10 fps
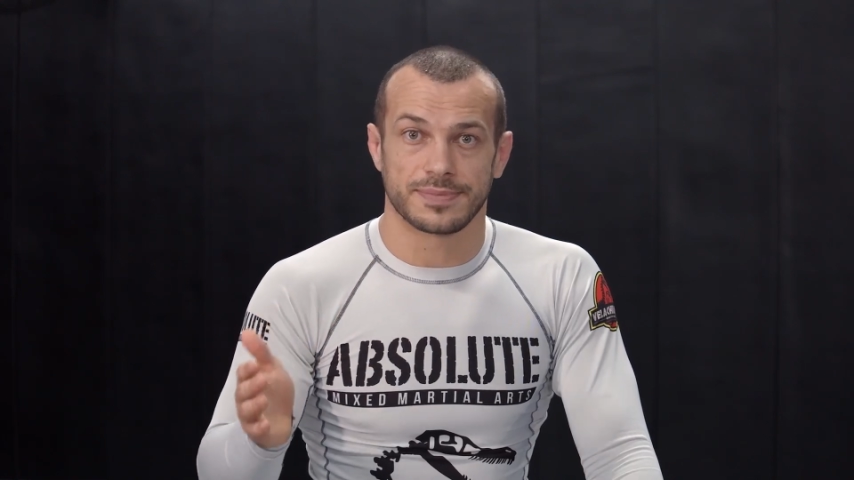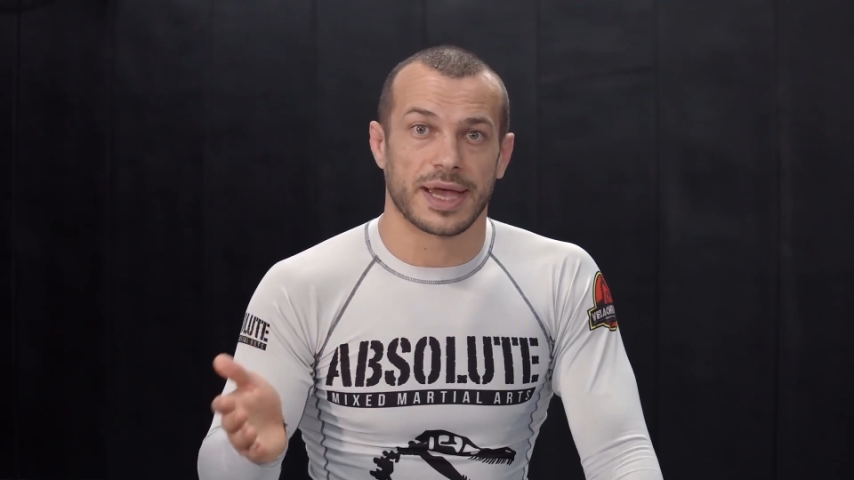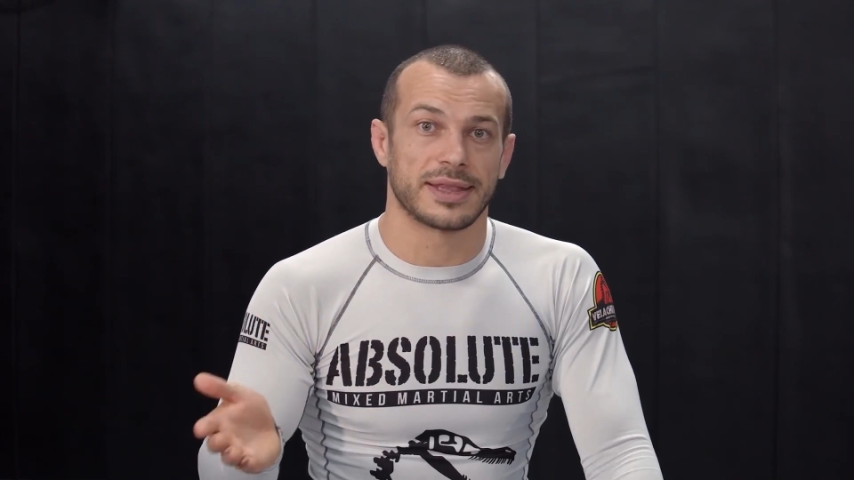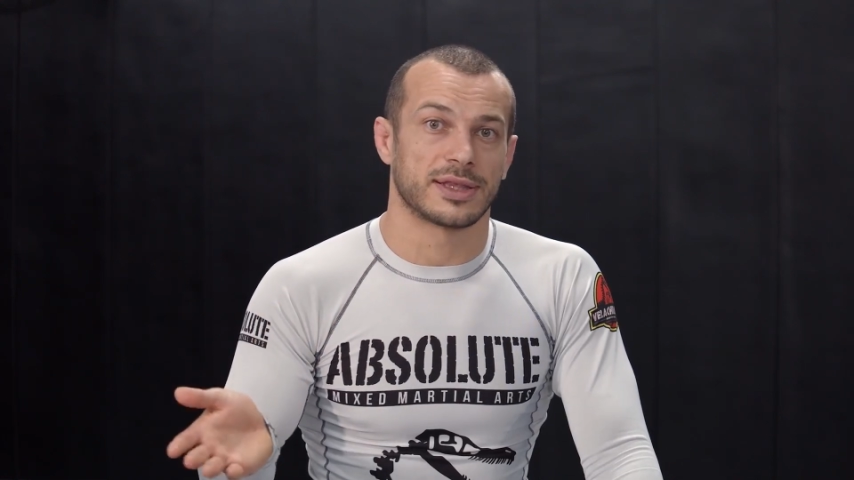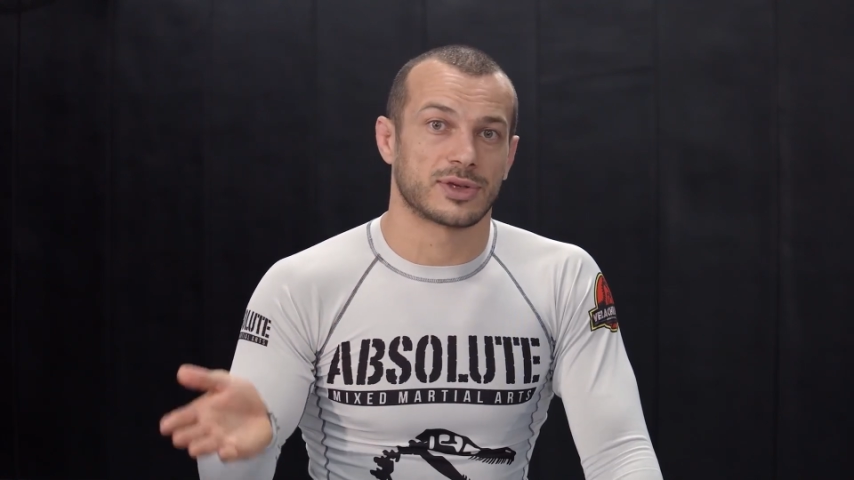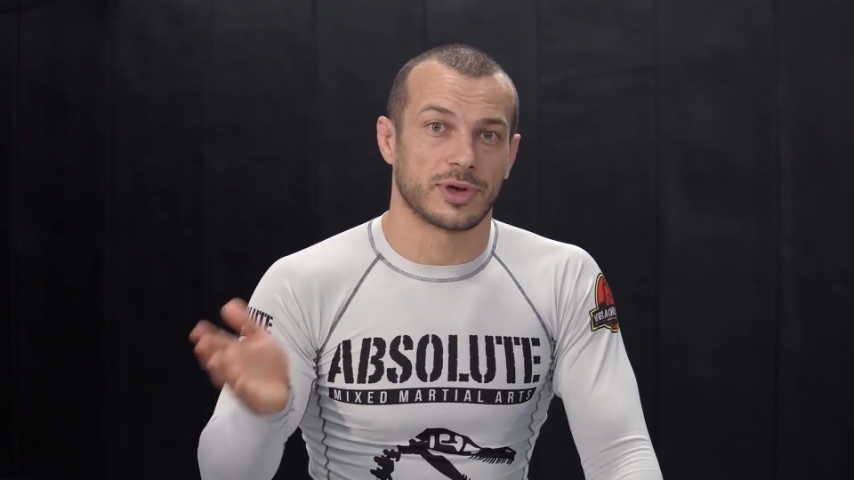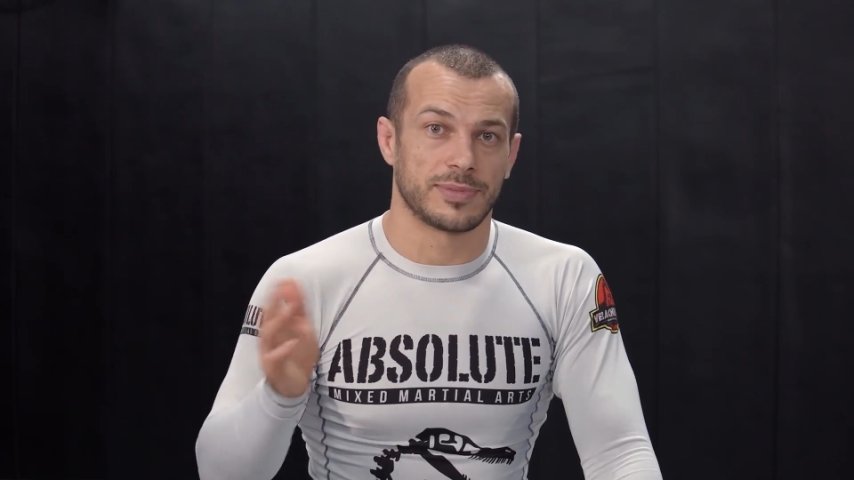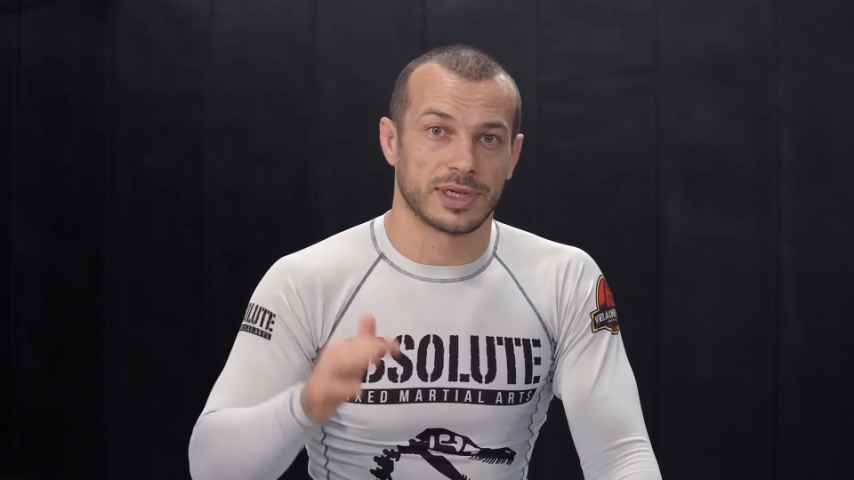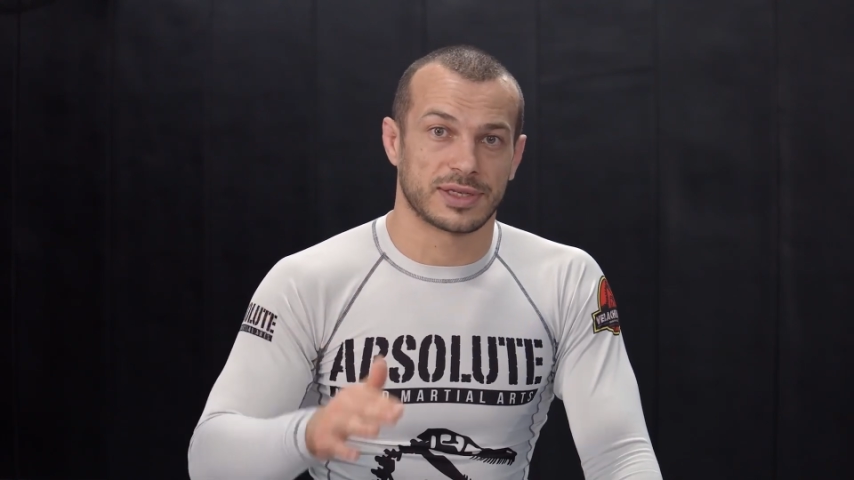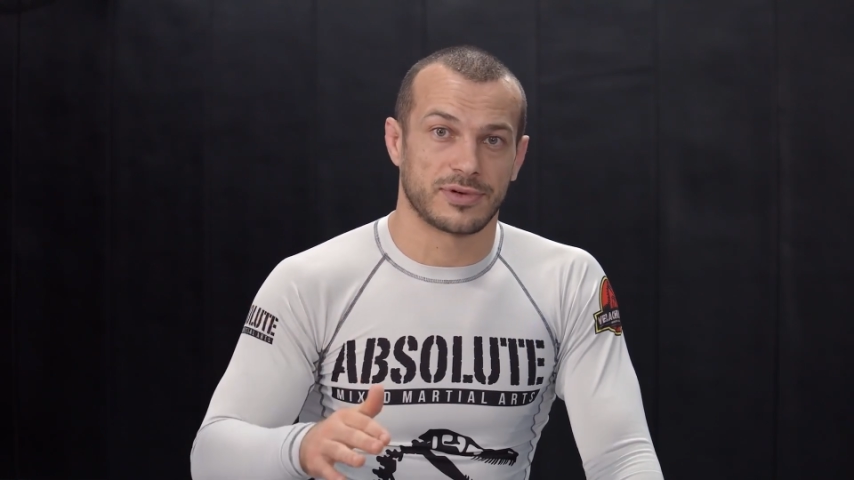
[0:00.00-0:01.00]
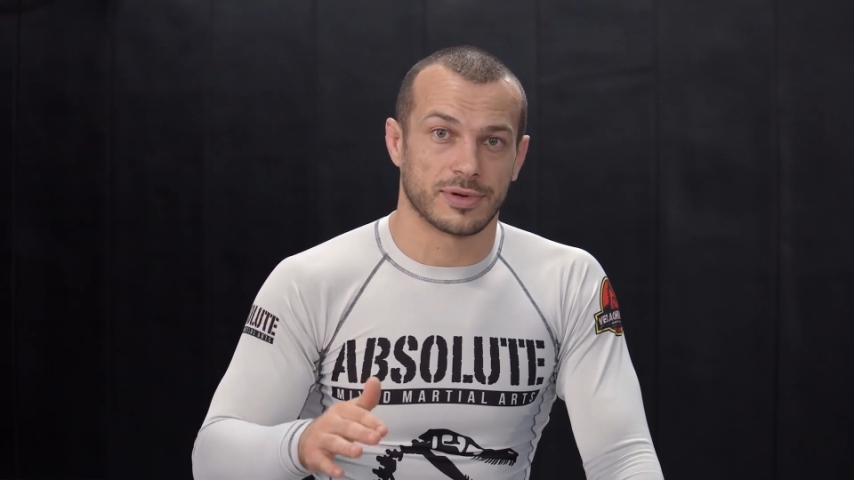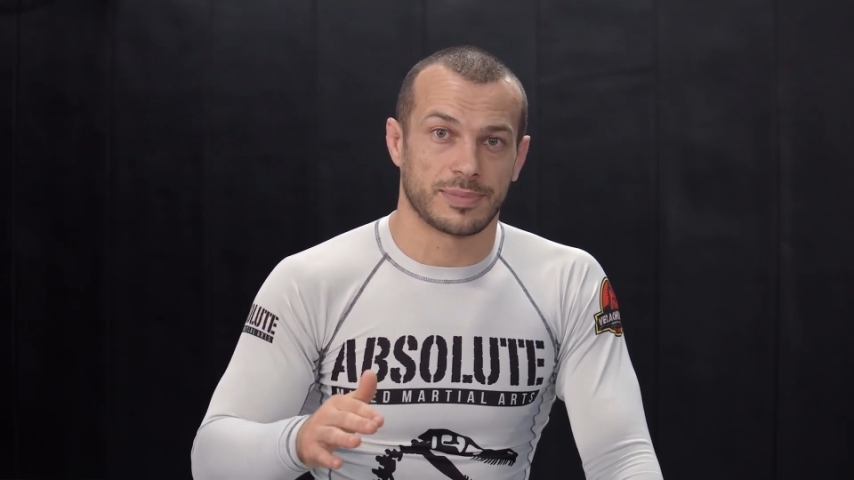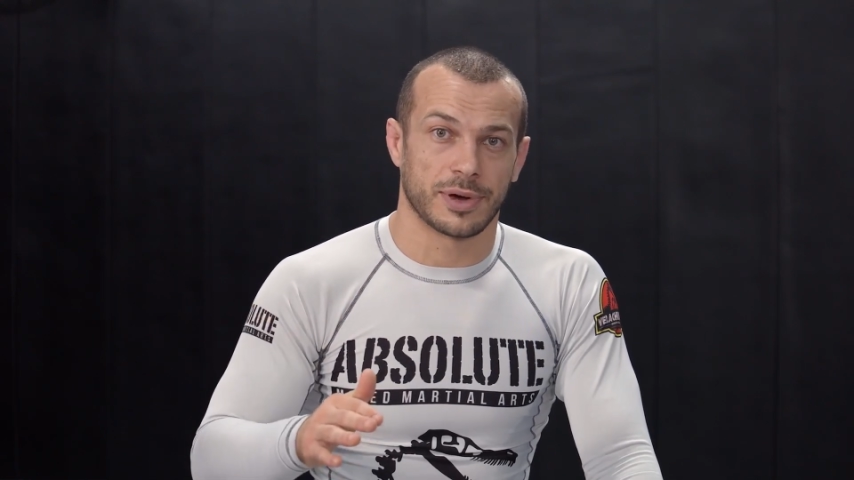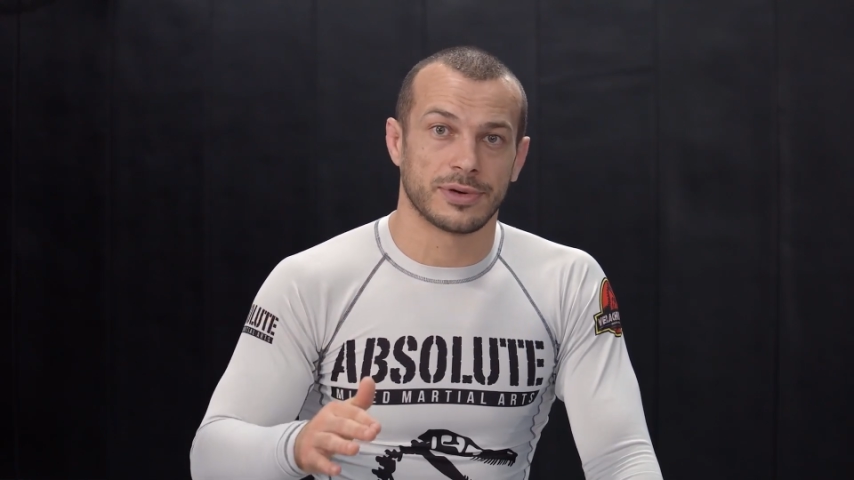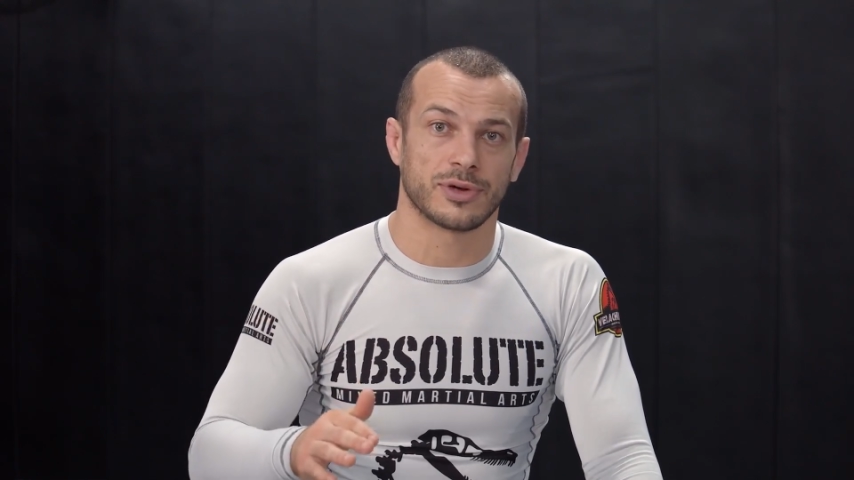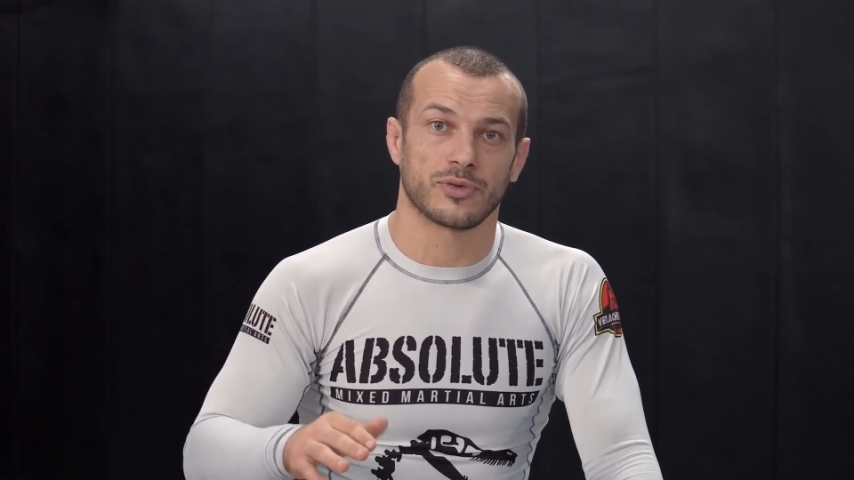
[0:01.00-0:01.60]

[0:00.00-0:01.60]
and then 3 minutes for your opponent,